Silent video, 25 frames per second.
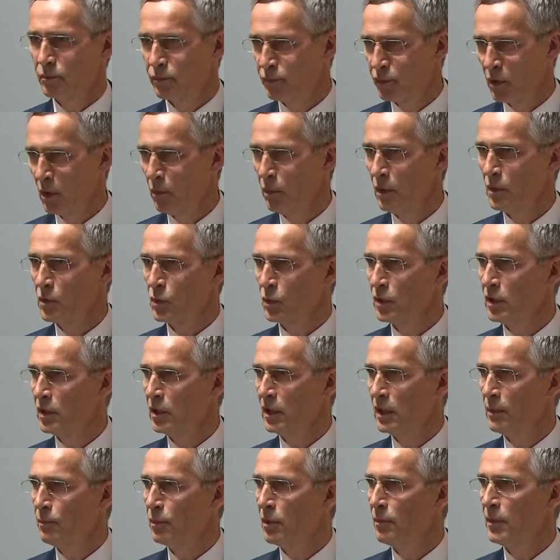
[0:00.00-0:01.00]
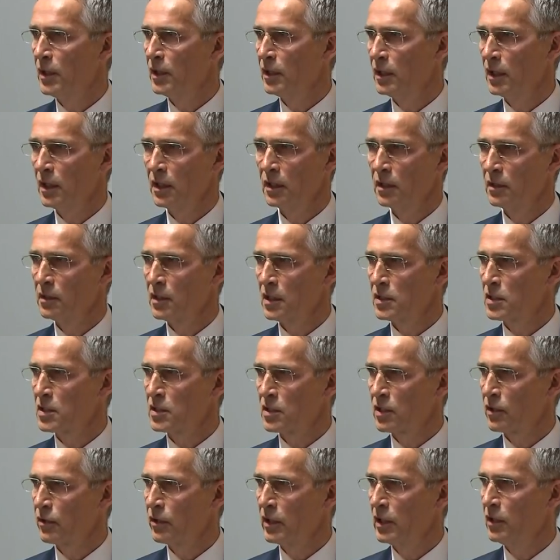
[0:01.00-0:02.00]
problems with the implementing
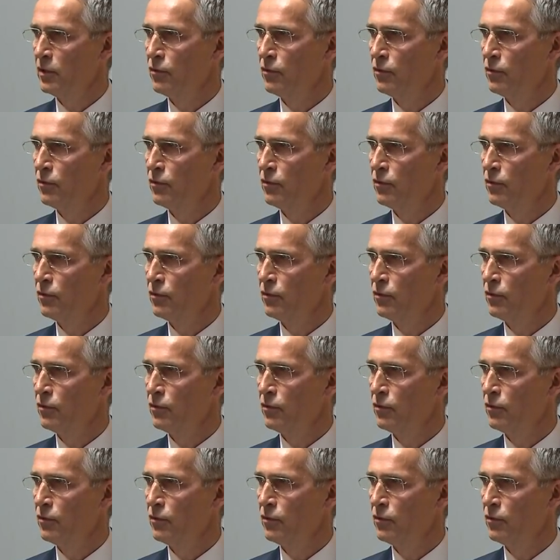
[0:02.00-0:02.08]
necessary